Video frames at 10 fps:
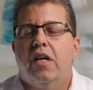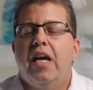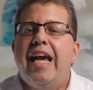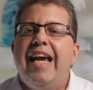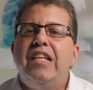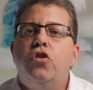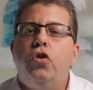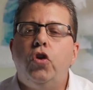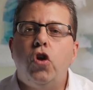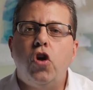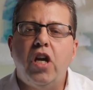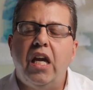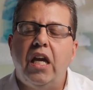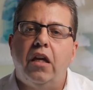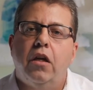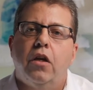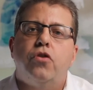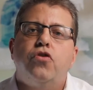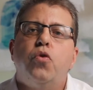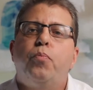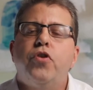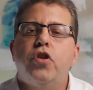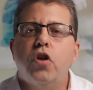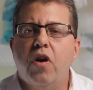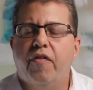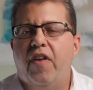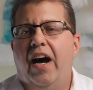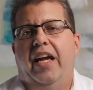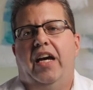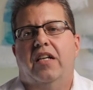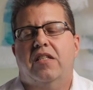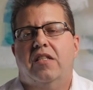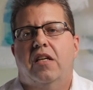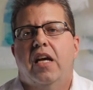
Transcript: He's looking to purify us.